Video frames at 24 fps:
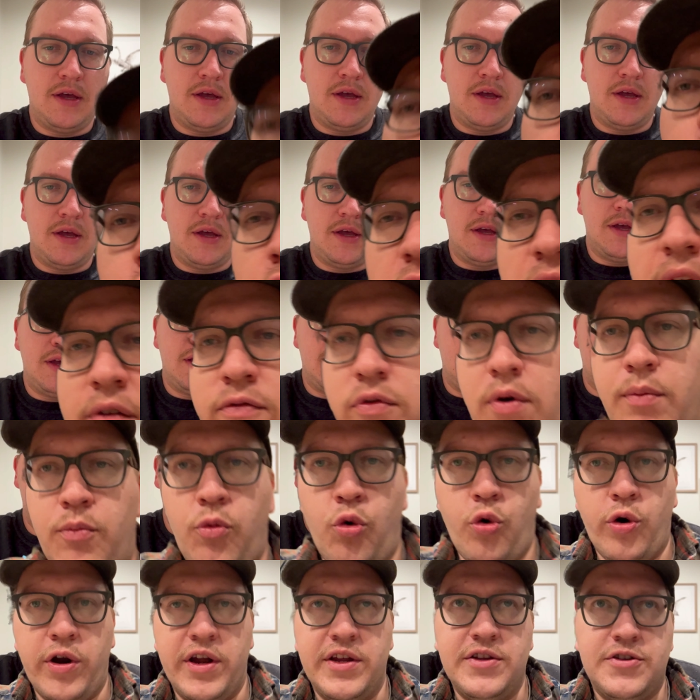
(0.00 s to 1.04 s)
Okay, I have one
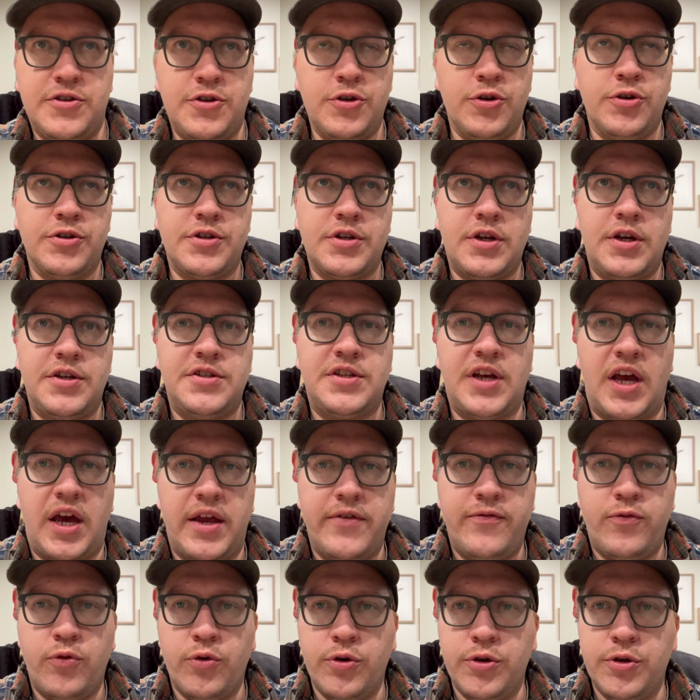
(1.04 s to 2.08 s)
more insert aside
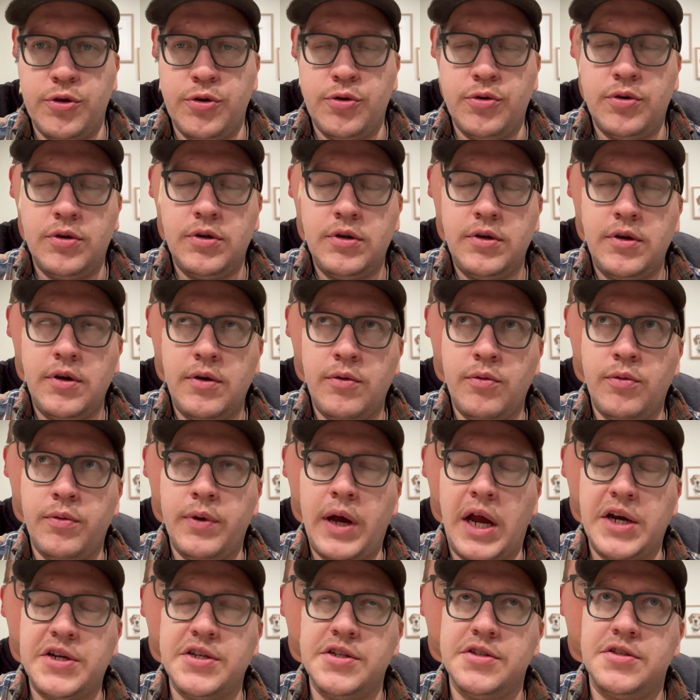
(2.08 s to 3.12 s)
for you. Well,
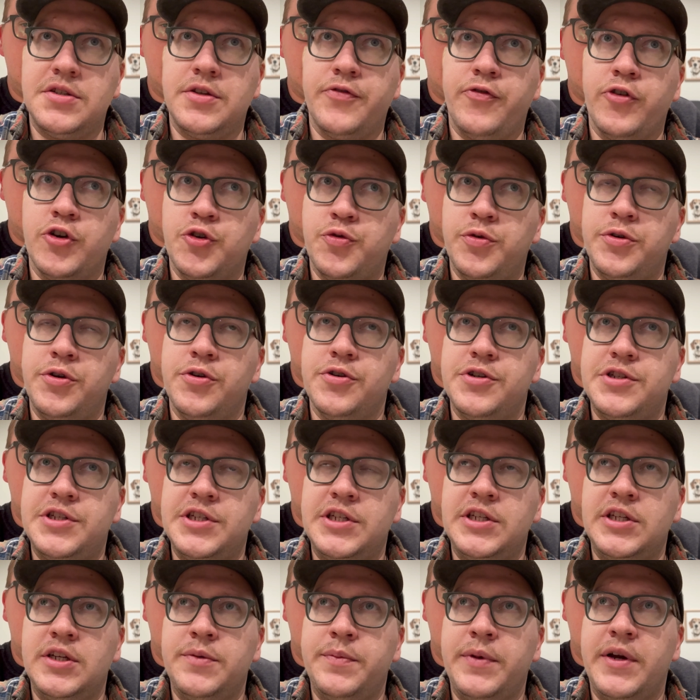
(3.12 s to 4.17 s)
actually, this is the first one you're
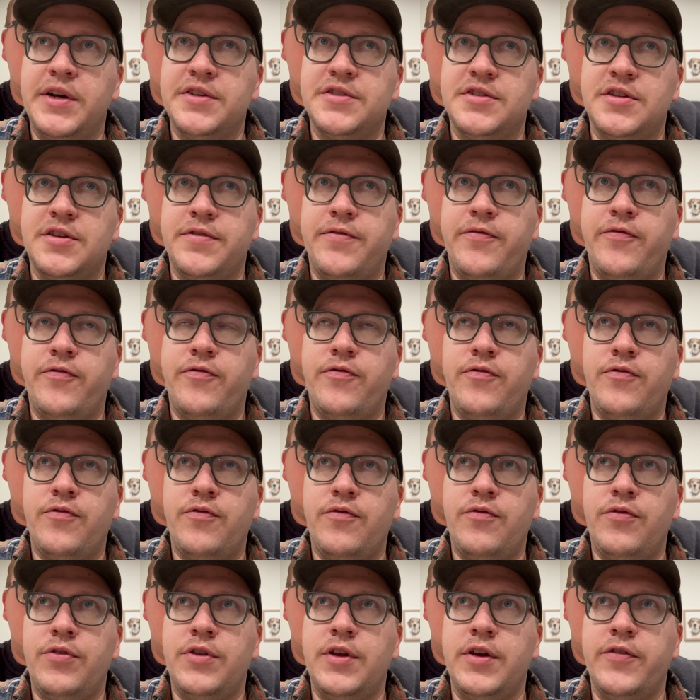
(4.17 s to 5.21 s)
seeing because
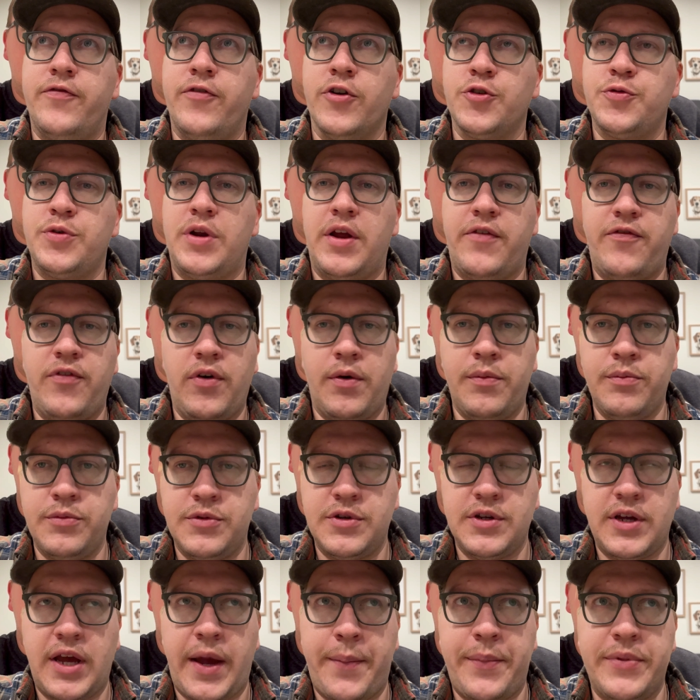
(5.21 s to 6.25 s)
the first one I filmed
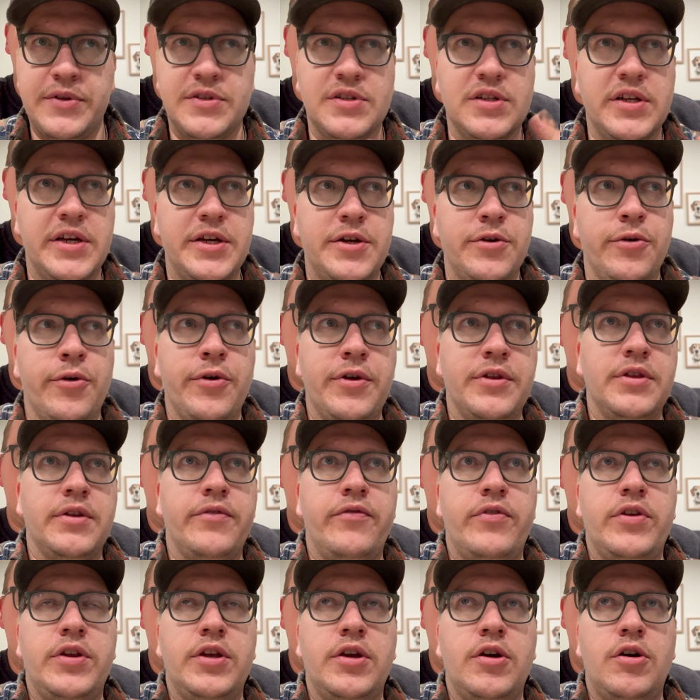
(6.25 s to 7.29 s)
happens later in the
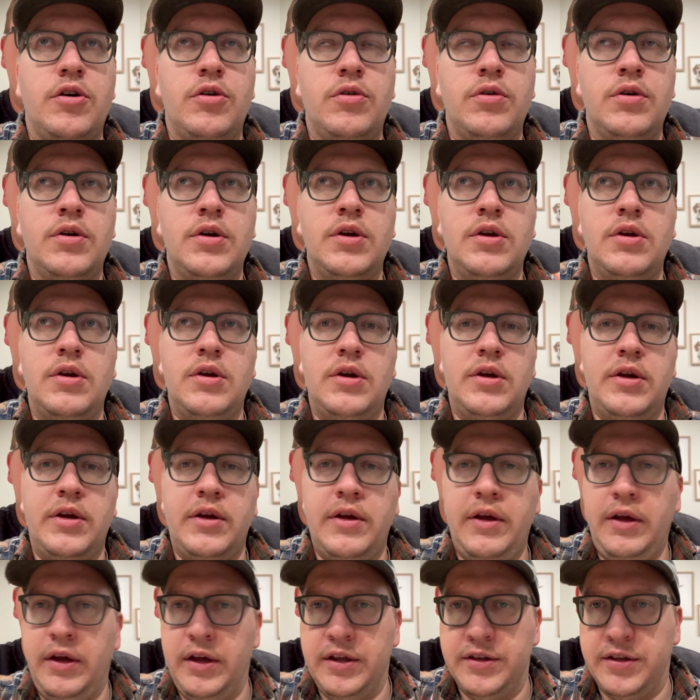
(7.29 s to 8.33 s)
video.
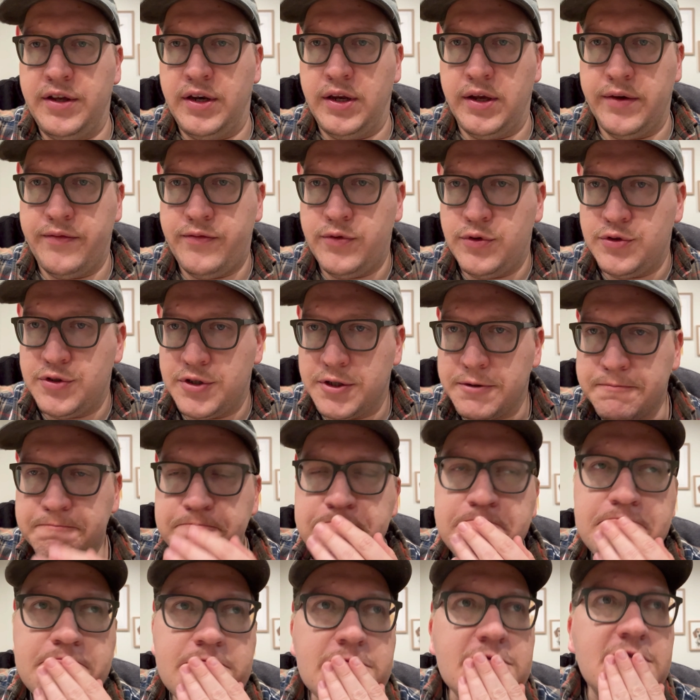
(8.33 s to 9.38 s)
It's getting confusing.
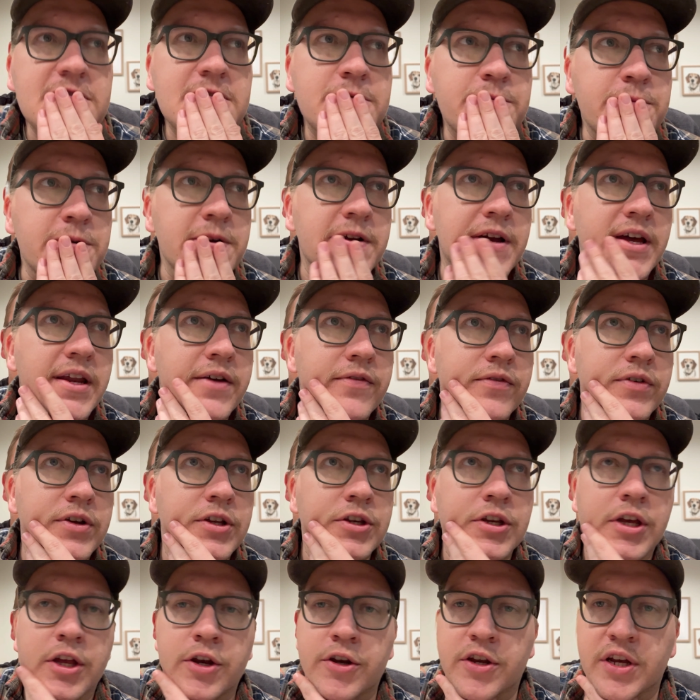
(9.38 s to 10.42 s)
We're kind
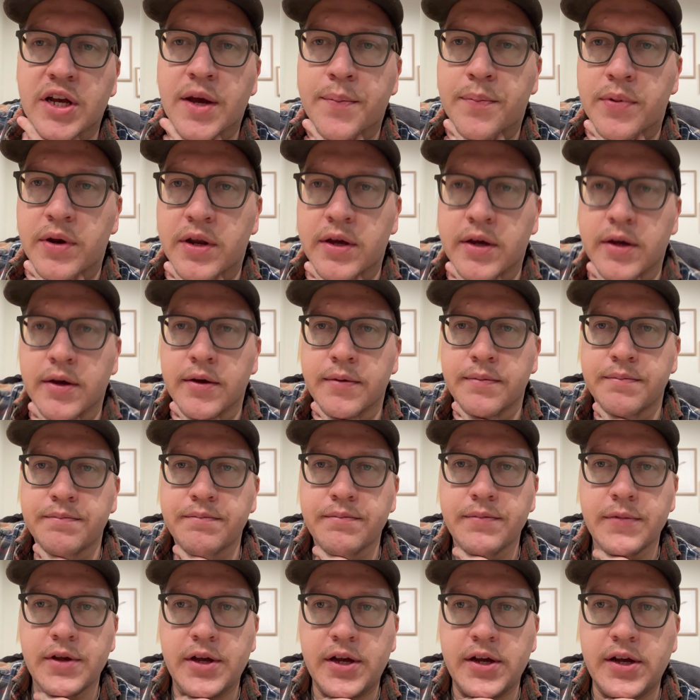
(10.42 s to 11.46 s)
of ending up in a
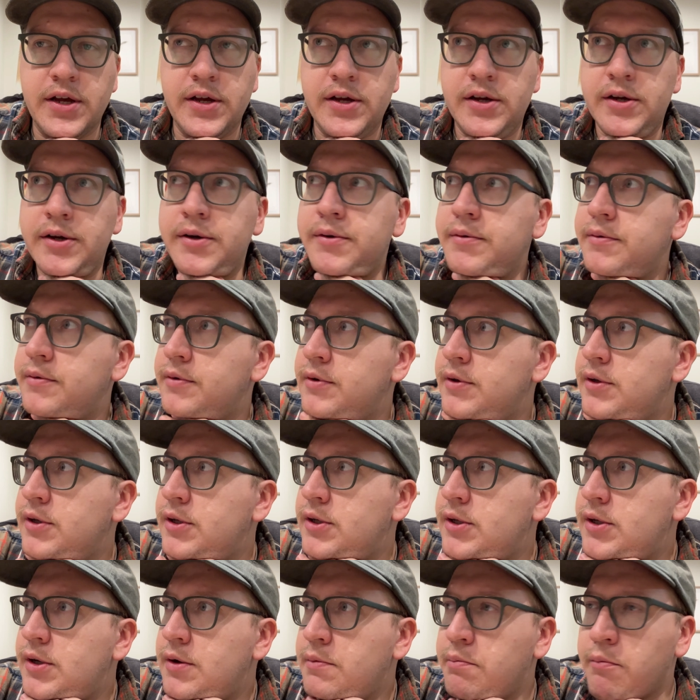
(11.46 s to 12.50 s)

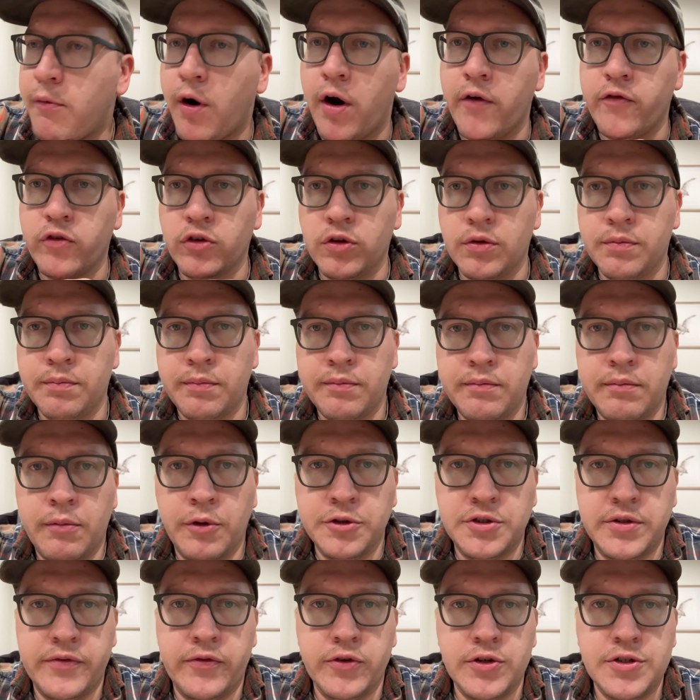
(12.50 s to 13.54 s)
Marvel
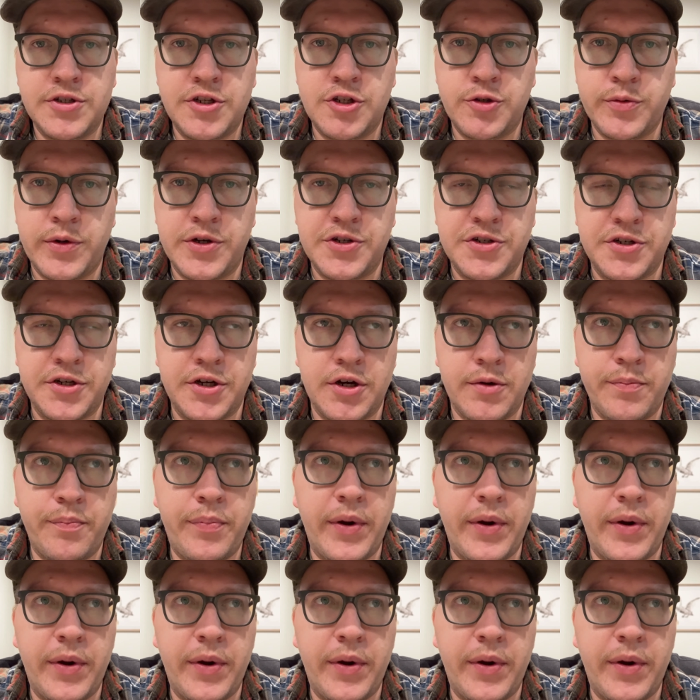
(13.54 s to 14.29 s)
multiverse situation here.